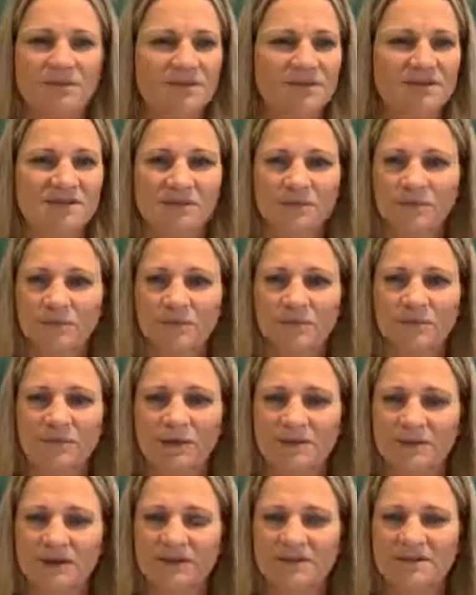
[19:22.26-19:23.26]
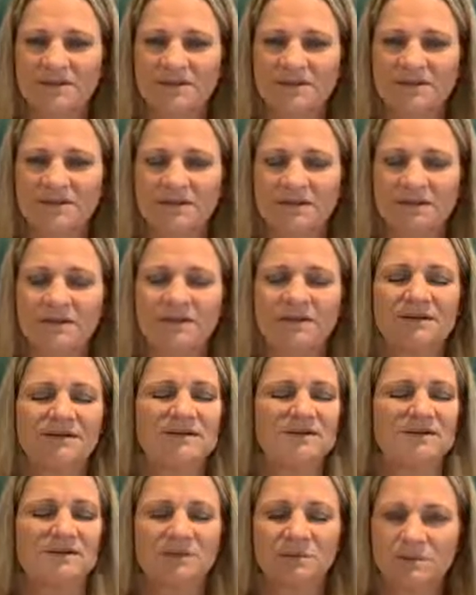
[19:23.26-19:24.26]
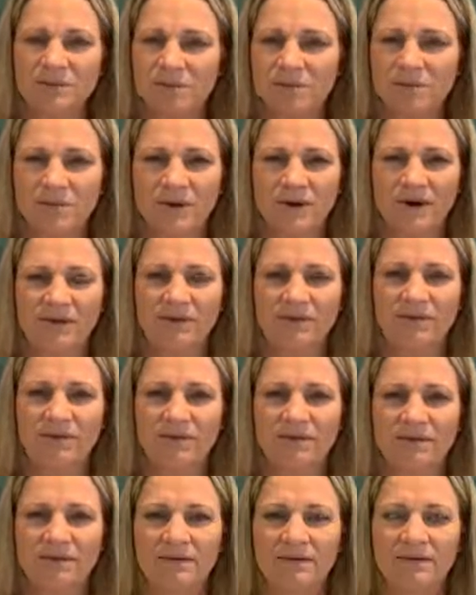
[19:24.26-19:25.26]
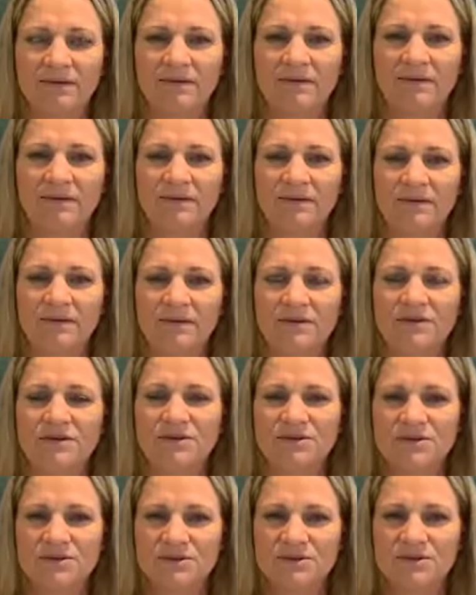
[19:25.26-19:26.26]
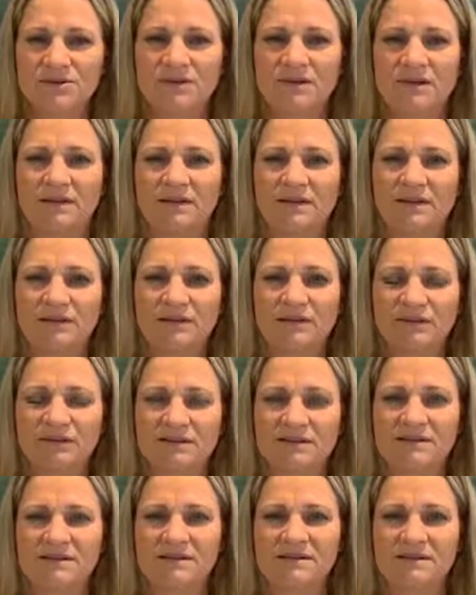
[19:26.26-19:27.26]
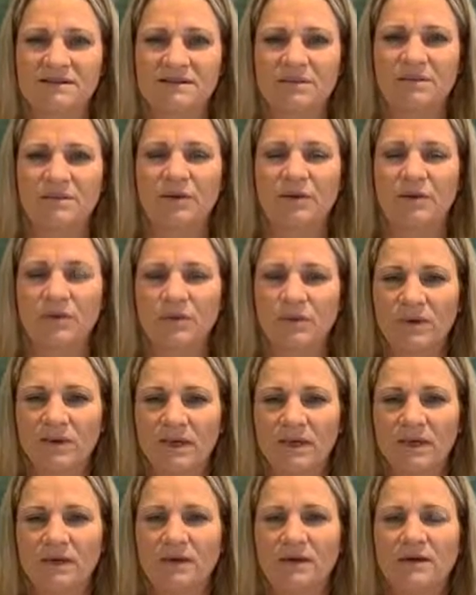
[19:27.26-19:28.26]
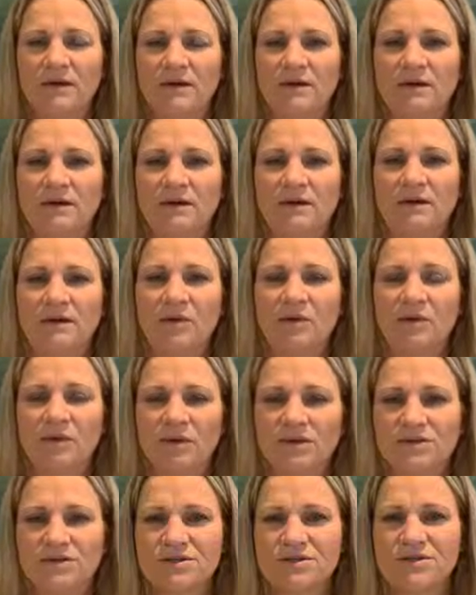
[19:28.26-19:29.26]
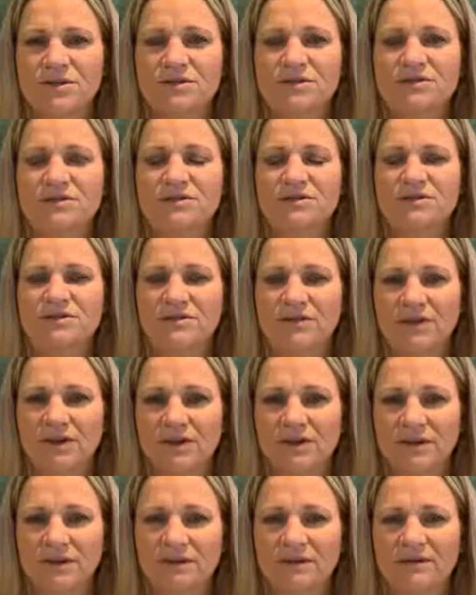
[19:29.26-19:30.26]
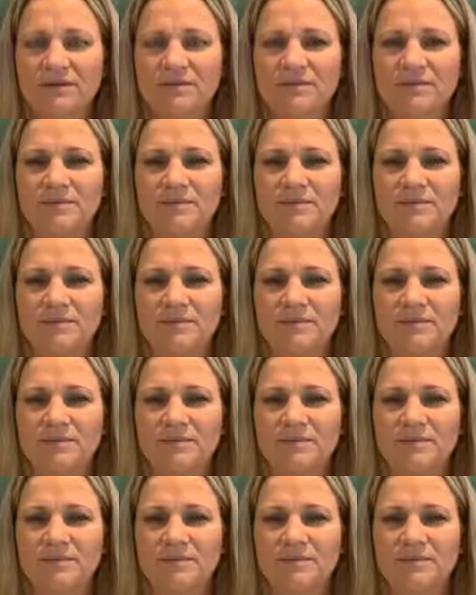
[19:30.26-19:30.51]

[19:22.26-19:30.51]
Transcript: With simple awareness, simple breath, choosing the nervous system that we wish to feed.